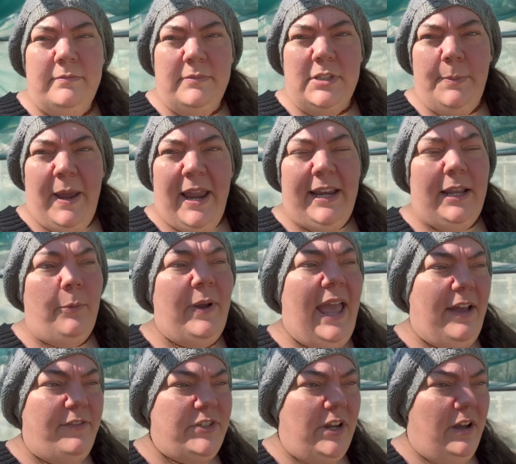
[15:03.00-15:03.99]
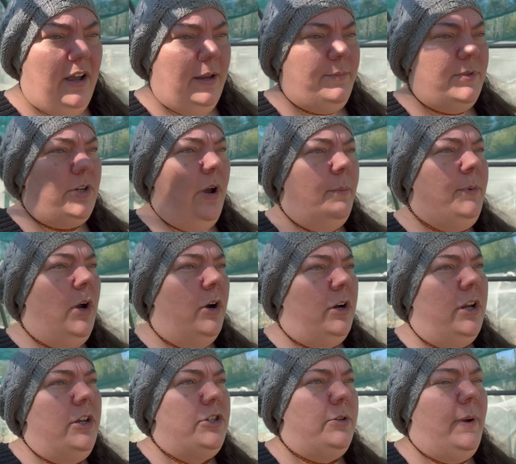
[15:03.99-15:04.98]
debating. We have time, so I'm not
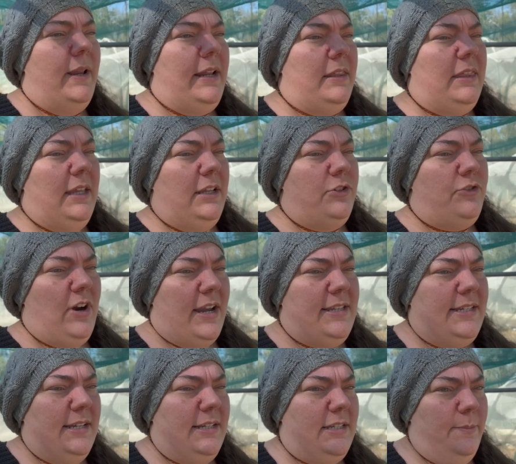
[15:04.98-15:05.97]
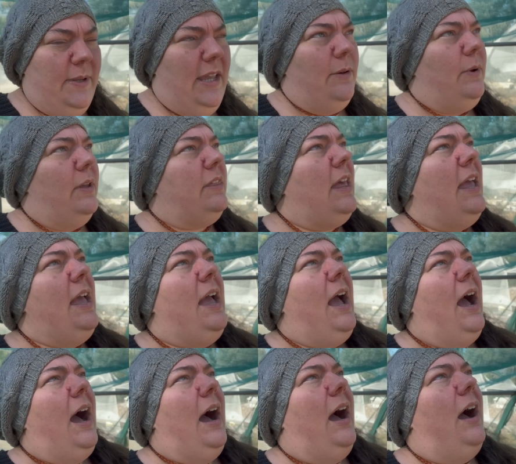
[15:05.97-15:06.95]
going to do anything drastic to begin with.
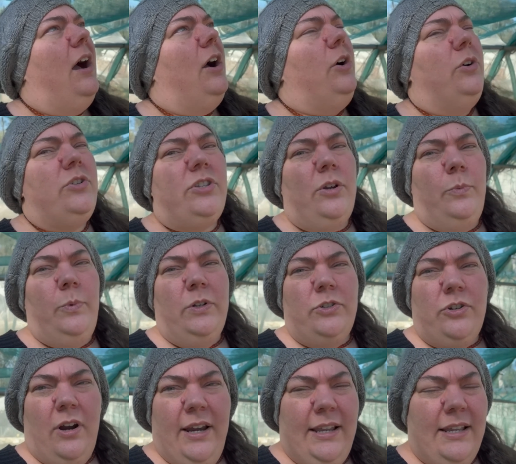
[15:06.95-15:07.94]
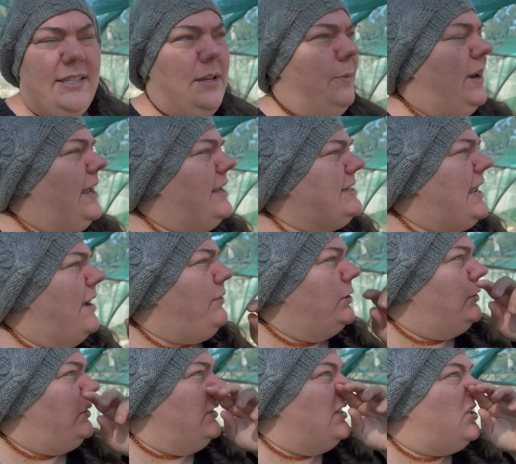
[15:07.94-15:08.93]
I also will try and get someone out to have a
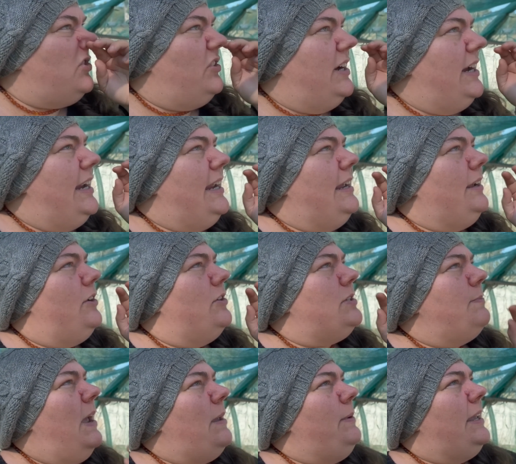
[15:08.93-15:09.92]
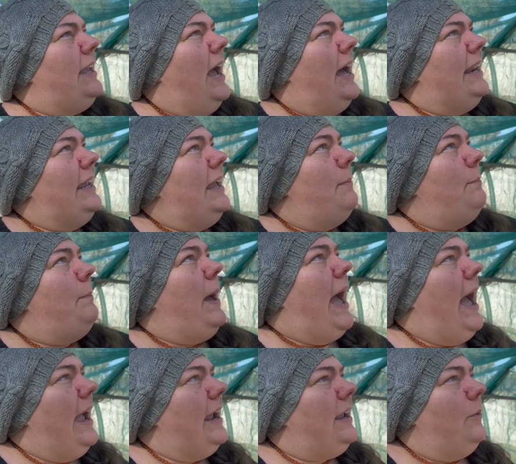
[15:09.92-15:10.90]
look at this tree, because maybe cutting it
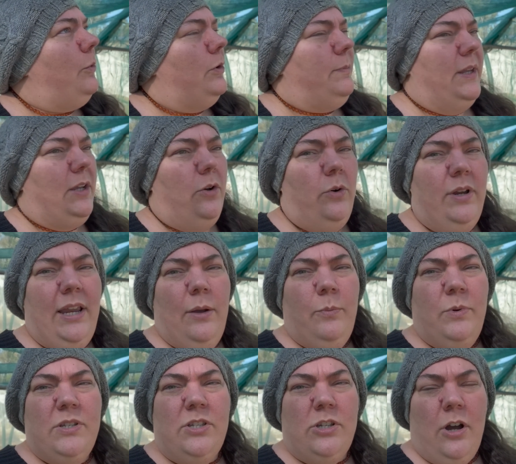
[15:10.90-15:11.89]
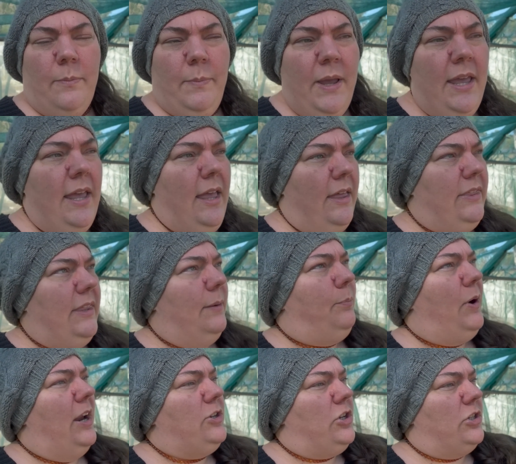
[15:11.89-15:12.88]
back would be good. It would stop the
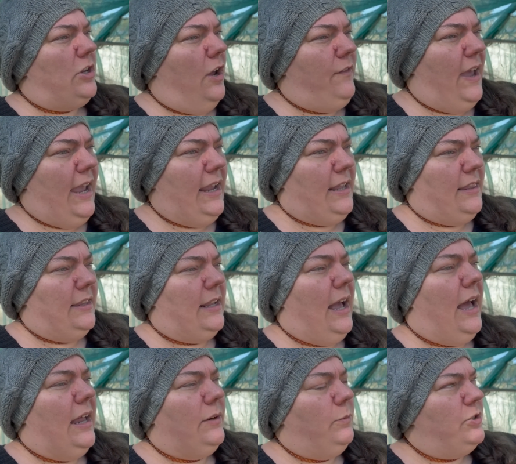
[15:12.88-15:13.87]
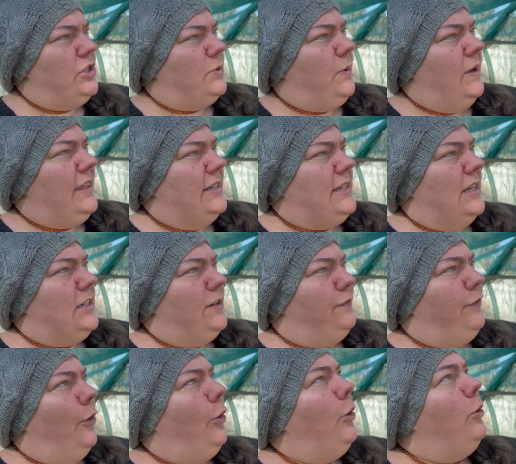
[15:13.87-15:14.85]
branches overhanging the garden, which is where they tend to
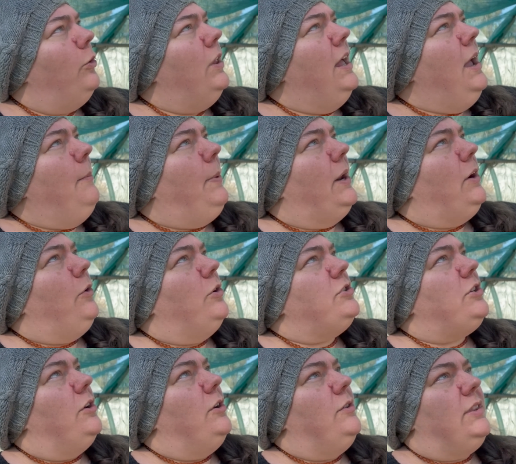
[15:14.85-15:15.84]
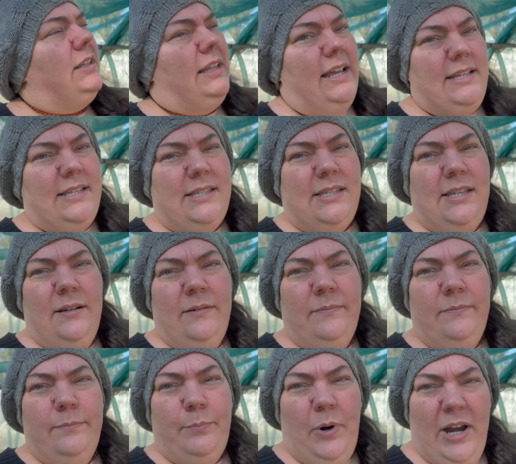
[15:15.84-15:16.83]
fall, but also the less
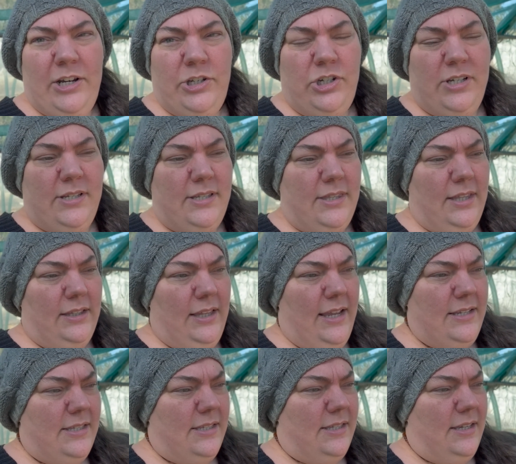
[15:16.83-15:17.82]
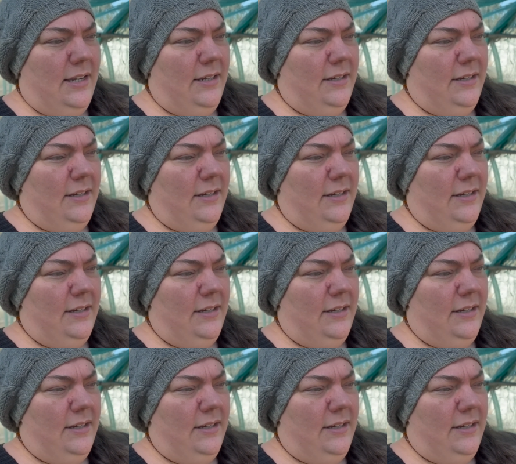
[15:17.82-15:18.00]
branches, the less